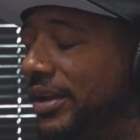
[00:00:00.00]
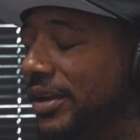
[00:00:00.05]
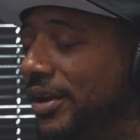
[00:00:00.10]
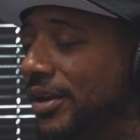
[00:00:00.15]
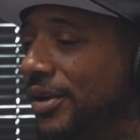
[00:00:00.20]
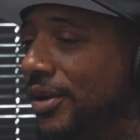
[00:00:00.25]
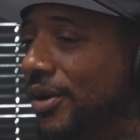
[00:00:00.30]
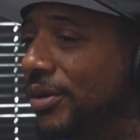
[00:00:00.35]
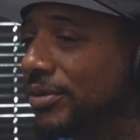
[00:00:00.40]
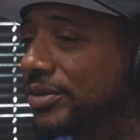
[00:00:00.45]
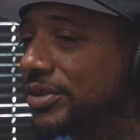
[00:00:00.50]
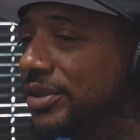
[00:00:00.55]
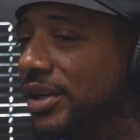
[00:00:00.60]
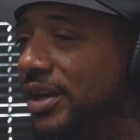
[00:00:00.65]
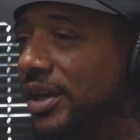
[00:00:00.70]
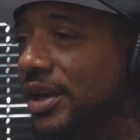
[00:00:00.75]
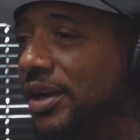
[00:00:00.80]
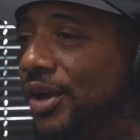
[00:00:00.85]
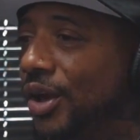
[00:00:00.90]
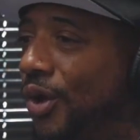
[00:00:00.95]
You know what I'm
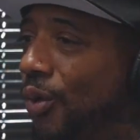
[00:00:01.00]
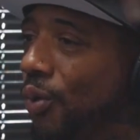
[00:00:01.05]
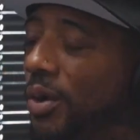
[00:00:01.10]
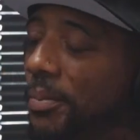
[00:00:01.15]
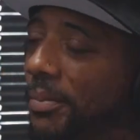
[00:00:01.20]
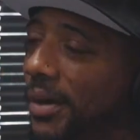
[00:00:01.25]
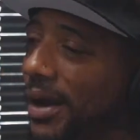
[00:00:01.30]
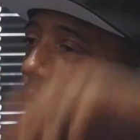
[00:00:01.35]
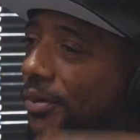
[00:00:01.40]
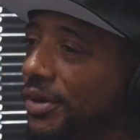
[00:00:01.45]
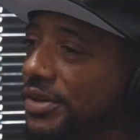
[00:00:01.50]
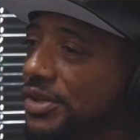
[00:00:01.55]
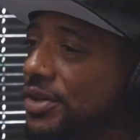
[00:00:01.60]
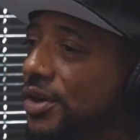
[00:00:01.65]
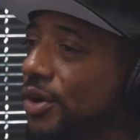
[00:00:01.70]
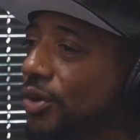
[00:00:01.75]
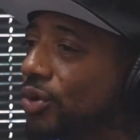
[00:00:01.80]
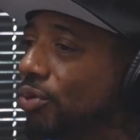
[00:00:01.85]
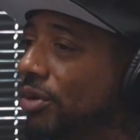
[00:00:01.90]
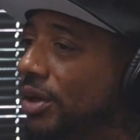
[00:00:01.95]
saying? We might as well just
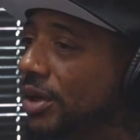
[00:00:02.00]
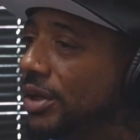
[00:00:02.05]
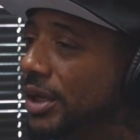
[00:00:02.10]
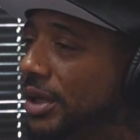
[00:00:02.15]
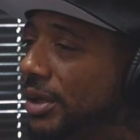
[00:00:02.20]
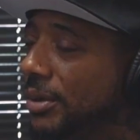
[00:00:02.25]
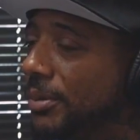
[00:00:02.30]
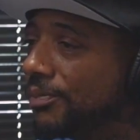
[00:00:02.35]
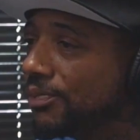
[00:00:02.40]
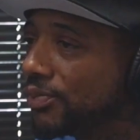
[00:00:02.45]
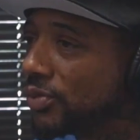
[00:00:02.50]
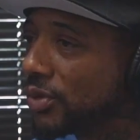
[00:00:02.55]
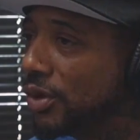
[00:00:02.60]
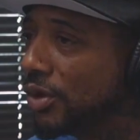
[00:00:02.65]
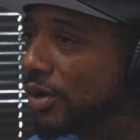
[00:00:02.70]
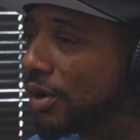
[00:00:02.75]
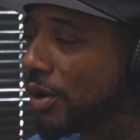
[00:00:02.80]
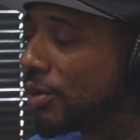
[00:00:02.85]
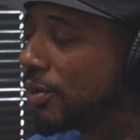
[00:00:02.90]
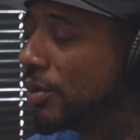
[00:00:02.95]
go 3 deep, you
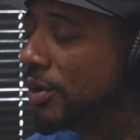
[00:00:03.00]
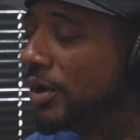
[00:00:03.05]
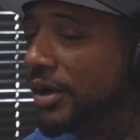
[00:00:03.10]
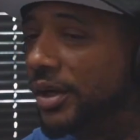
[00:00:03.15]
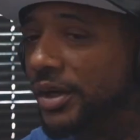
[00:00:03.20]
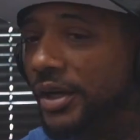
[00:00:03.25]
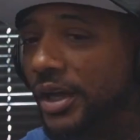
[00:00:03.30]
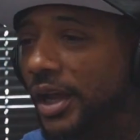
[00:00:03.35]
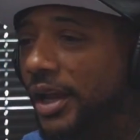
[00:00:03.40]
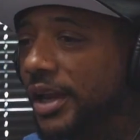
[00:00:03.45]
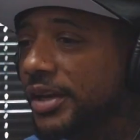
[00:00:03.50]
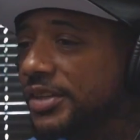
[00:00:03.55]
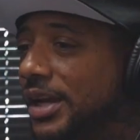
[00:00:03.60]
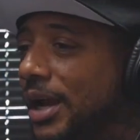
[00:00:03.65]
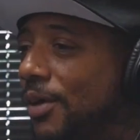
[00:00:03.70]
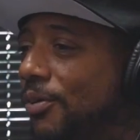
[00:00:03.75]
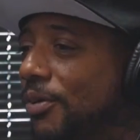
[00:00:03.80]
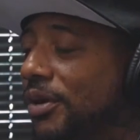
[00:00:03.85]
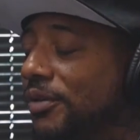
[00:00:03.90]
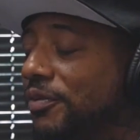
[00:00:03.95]
know? Unless
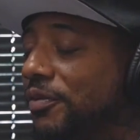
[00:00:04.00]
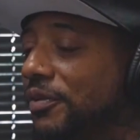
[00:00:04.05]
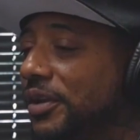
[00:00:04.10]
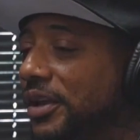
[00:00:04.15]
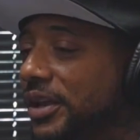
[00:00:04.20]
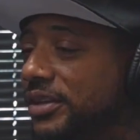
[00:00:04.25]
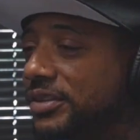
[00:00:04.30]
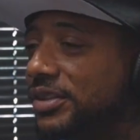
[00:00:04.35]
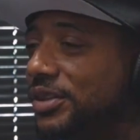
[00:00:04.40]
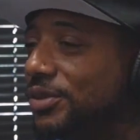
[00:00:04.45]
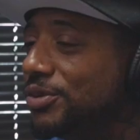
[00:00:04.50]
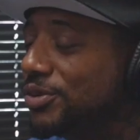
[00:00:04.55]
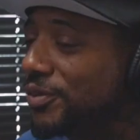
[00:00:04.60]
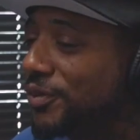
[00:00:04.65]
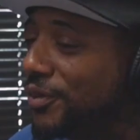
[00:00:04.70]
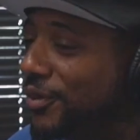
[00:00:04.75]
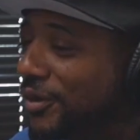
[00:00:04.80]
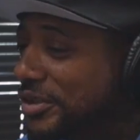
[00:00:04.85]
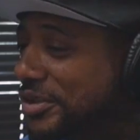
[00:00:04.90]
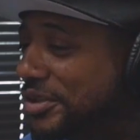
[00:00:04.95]
y'all want to finesse and use it
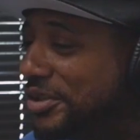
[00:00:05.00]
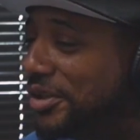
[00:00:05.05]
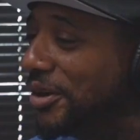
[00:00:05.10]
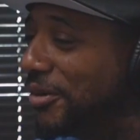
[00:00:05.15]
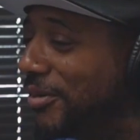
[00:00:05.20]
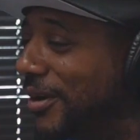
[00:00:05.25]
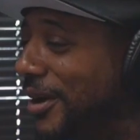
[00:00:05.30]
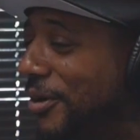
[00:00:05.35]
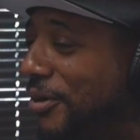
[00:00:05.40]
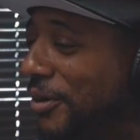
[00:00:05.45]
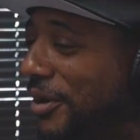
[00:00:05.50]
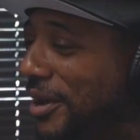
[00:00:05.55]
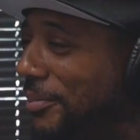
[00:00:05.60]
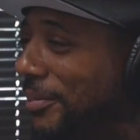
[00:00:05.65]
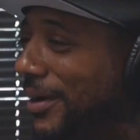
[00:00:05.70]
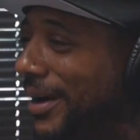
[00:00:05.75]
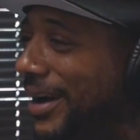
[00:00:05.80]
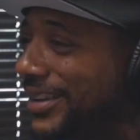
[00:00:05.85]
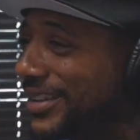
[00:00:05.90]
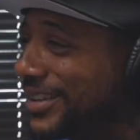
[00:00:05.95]
for a shield right quick and
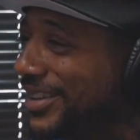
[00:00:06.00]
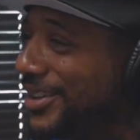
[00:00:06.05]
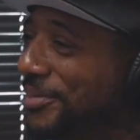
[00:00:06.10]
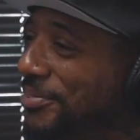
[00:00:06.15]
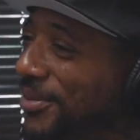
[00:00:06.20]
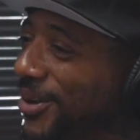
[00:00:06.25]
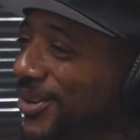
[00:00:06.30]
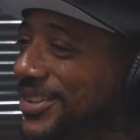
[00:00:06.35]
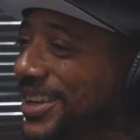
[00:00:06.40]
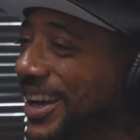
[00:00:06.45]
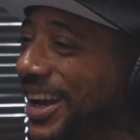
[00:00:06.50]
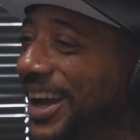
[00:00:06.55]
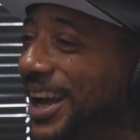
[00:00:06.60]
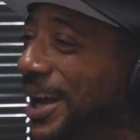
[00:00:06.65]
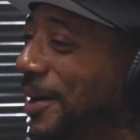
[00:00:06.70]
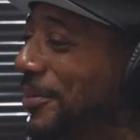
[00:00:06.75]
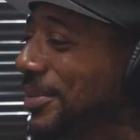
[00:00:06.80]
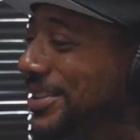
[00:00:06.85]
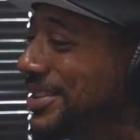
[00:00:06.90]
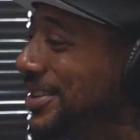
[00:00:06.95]
buy us a little more
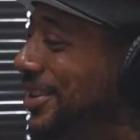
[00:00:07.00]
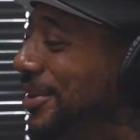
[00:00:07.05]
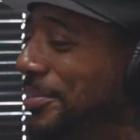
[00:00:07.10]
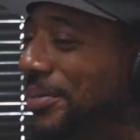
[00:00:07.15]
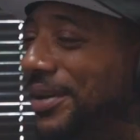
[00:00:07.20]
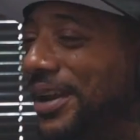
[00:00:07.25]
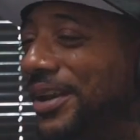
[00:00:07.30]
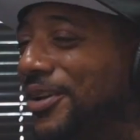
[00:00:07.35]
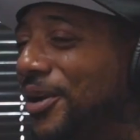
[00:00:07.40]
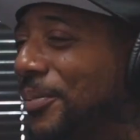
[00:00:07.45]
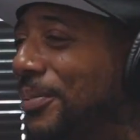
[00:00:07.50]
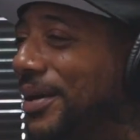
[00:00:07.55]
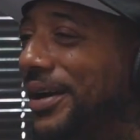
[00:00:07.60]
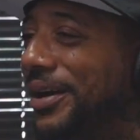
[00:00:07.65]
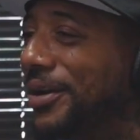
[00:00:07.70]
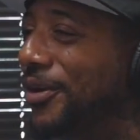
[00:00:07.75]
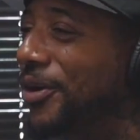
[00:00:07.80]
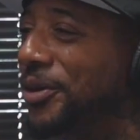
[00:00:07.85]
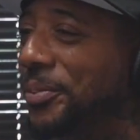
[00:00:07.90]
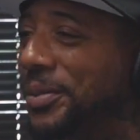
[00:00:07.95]
time or something, but ain't nobody
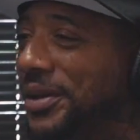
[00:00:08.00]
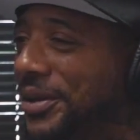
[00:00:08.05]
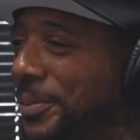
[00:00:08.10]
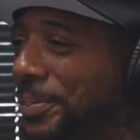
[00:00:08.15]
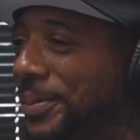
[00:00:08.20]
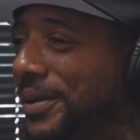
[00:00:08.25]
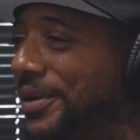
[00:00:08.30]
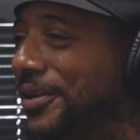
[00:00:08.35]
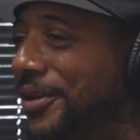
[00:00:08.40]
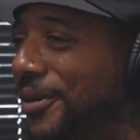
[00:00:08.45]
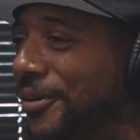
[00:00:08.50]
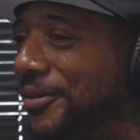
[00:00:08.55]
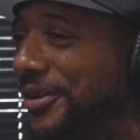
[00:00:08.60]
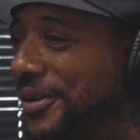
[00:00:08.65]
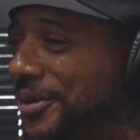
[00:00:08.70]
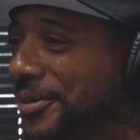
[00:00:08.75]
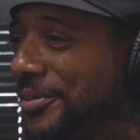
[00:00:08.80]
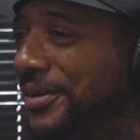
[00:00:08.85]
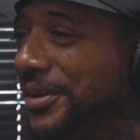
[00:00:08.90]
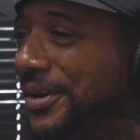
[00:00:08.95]
going to be dependent on
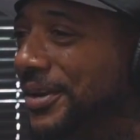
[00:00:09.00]
them.